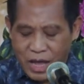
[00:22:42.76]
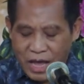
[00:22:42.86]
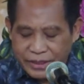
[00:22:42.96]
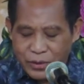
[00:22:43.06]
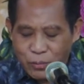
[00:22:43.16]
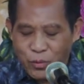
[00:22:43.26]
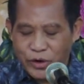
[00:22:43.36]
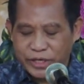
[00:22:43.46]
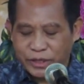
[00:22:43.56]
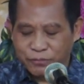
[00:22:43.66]
And the
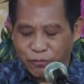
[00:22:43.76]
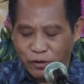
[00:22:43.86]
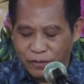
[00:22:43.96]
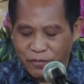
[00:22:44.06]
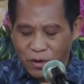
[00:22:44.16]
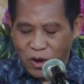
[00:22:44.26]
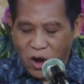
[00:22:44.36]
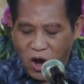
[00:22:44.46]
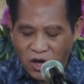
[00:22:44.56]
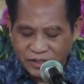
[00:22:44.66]
world is full of
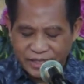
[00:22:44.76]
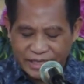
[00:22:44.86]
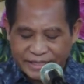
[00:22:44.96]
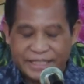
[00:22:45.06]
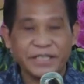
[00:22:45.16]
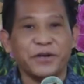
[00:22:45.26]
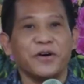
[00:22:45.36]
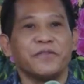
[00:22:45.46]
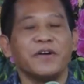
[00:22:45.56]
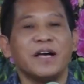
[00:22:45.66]
hostility
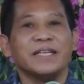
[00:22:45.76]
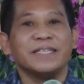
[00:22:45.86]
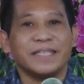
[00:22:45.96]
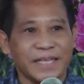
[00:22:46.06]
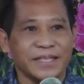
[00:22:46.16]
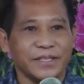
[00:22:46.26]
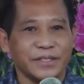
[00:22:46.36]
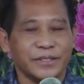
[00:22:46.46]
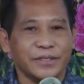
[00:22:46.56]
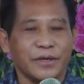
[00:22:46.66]
of
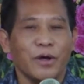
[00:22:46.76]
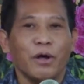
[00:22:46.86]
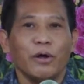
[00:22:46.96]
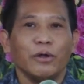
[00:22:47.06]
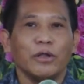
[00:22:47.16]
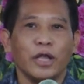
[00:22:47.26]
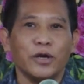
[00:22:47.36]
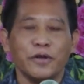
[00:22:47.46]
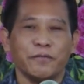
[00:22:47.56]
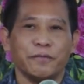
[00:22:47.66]
sins. A
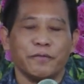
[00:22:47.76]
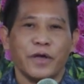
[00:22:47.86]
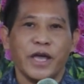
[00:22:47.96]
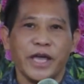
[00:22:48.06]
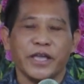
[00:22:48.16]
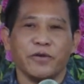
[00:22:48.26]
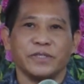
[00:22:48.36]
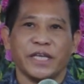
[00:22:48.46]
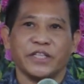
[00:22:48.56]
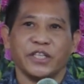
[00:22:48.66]
lot of
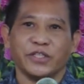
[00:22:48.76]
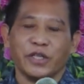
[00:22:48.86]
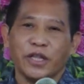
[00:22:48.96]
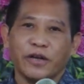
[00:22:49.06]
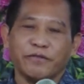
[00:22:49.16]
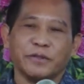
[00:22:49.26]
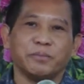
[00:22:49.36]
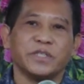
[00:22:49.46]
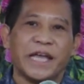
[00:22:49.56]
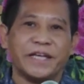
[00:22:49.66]
accusations, a lot of
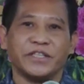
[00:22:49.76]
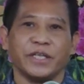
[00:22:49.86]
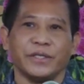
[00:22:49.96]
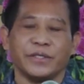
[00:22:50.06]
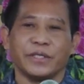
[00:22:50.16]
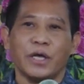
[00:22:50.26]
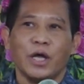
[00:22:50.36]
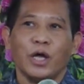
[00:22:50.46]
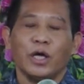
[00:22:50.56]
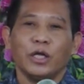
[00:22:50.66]
temptations,
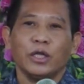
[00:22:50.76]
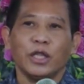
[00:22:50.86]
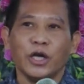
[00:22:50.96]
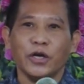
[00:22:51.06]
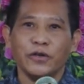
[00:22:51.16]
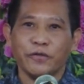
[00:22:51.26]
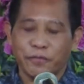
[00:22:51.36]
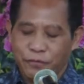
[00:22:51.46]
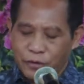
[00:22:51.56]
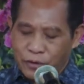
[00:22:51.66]
a lot of